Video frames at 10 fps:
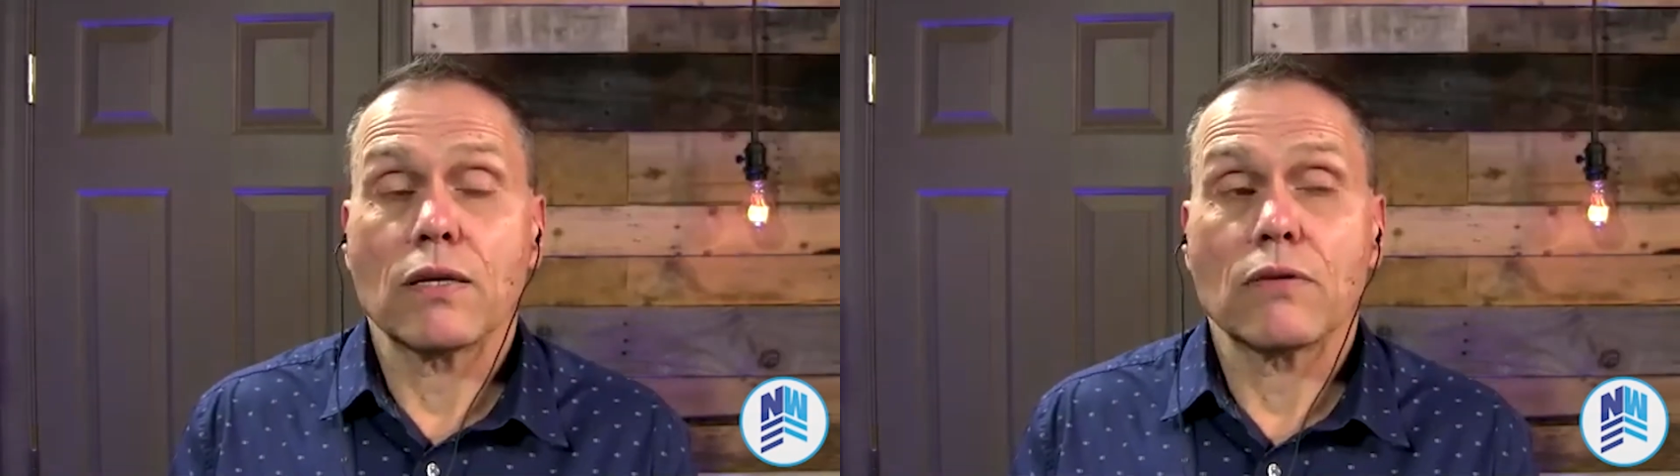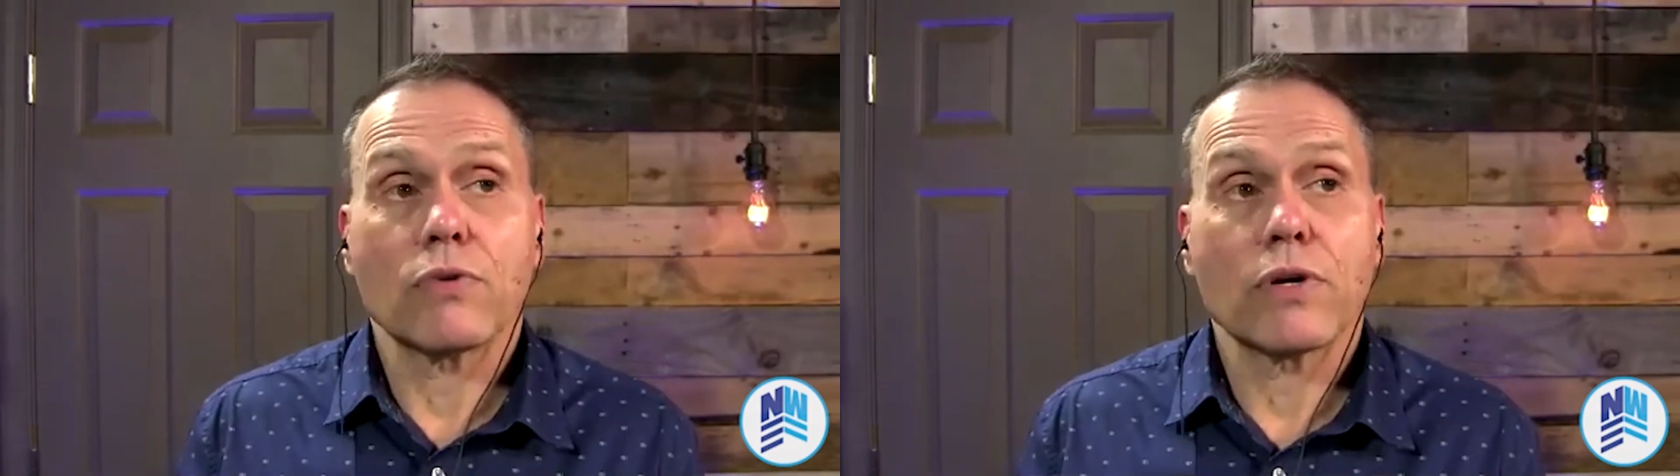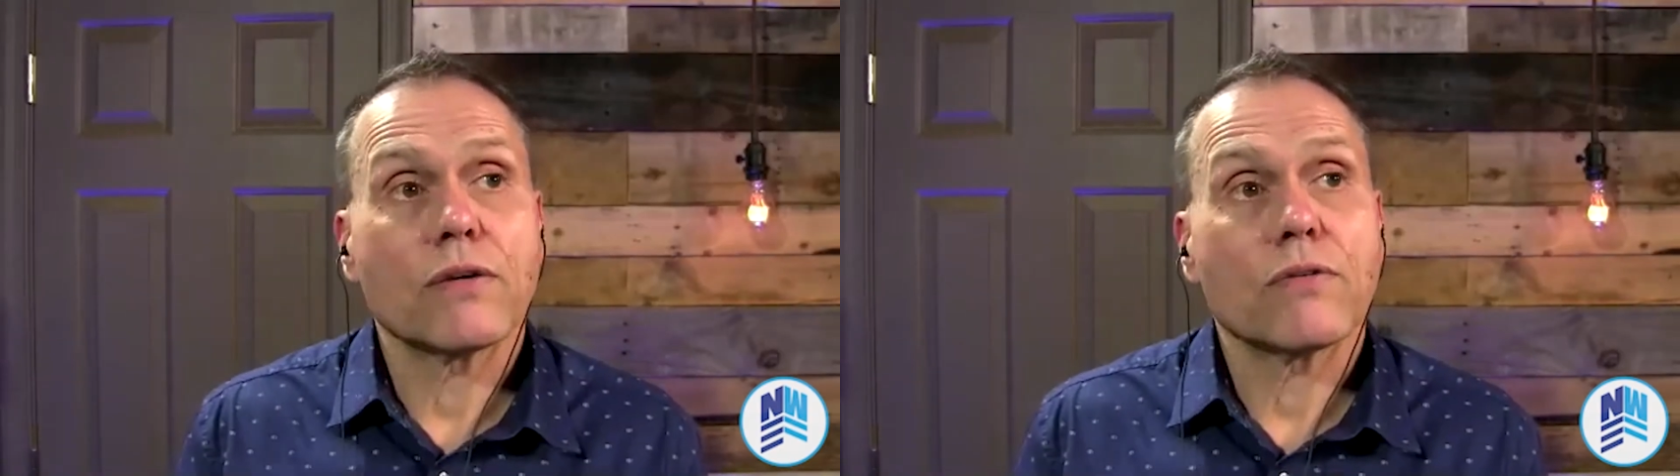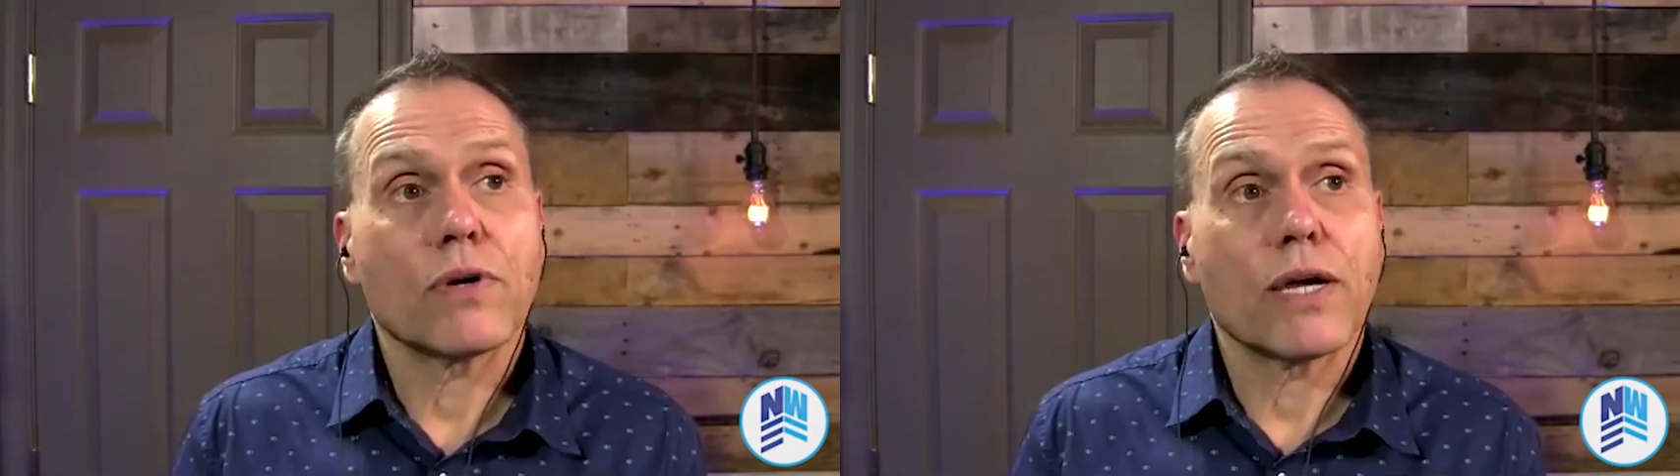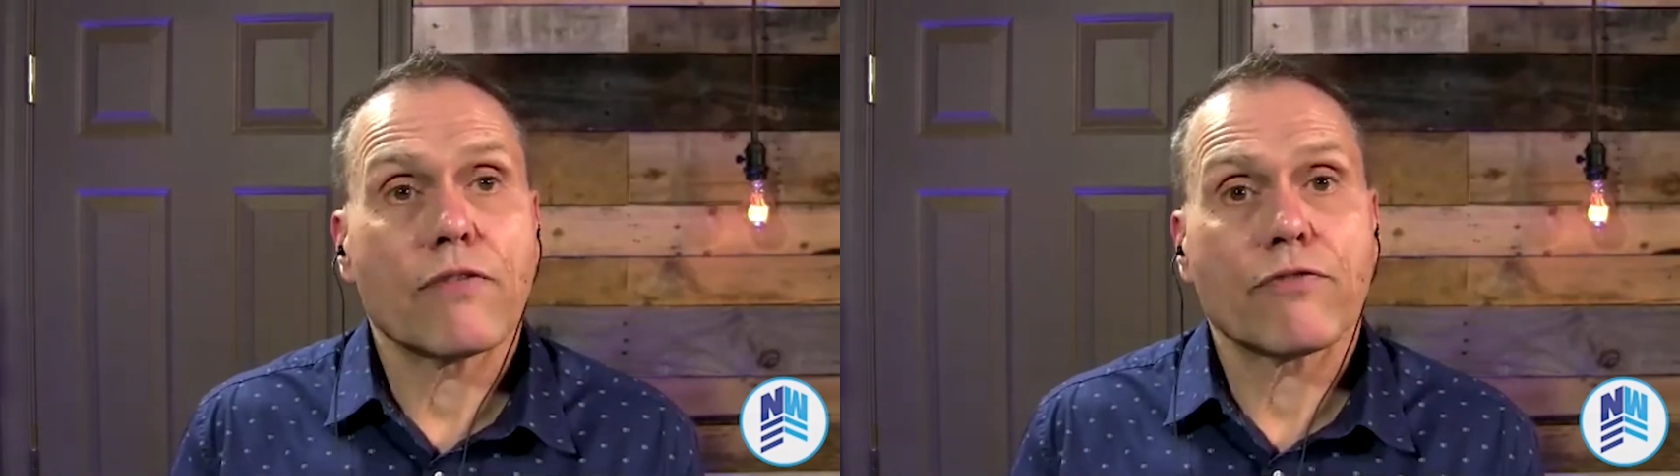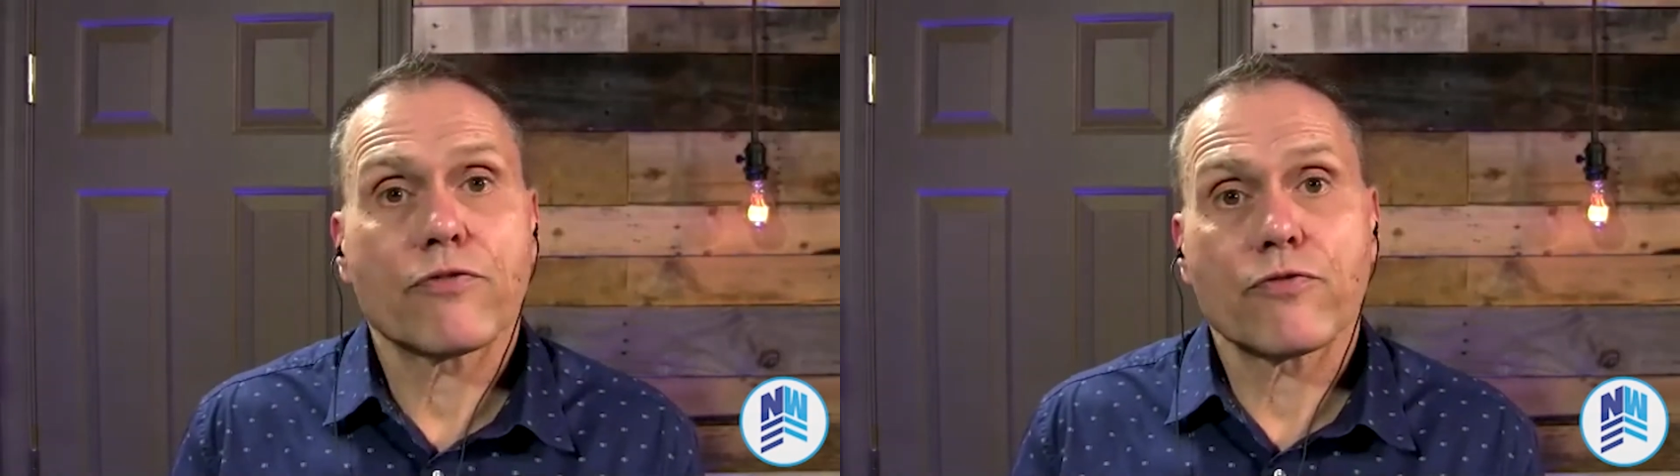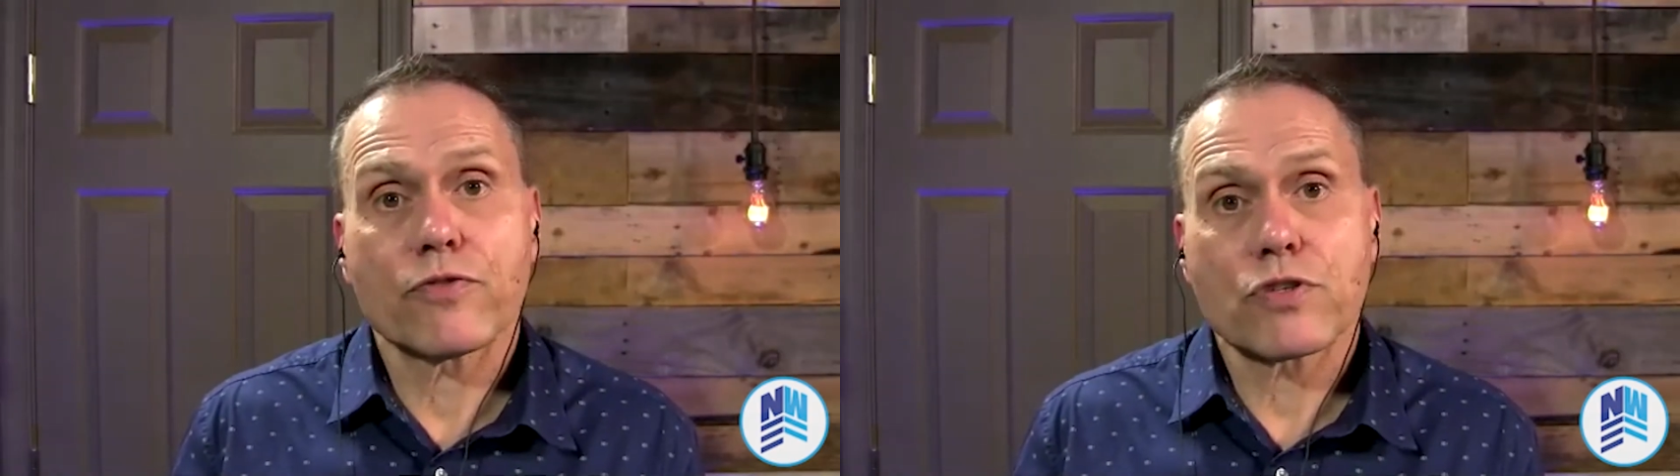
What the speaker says: then we have